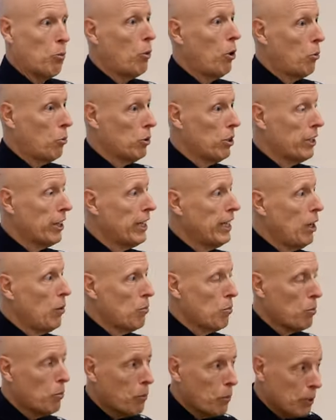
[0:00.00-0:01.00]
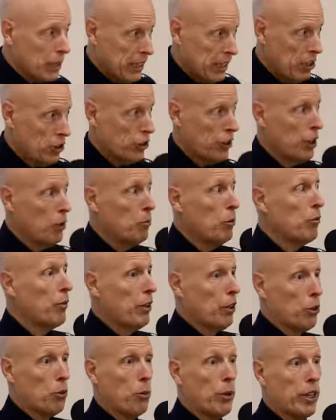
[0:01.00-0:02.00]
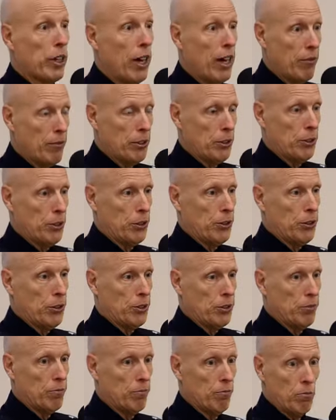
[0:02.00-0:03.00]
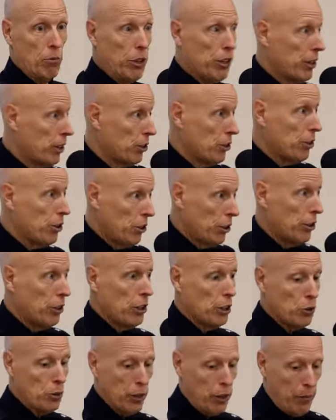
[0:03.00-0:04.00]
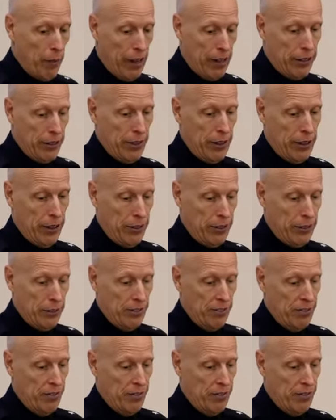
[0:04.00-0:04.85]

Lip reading: Well, we're looking at potentially moving 3 officers. You can do the math there.